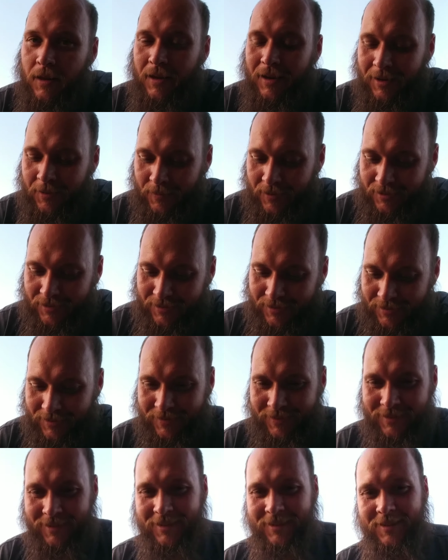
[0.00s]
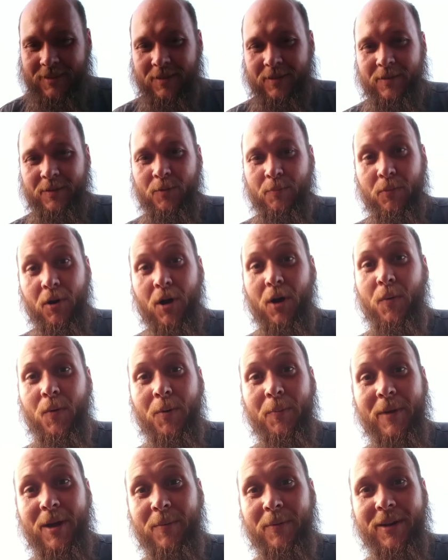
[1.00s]
Anyways, probably
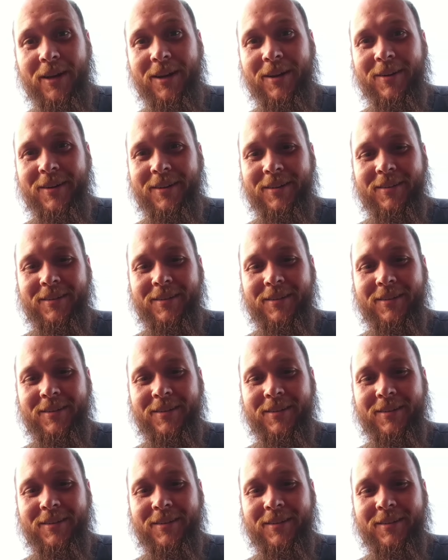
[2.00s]
won't be able to hear it.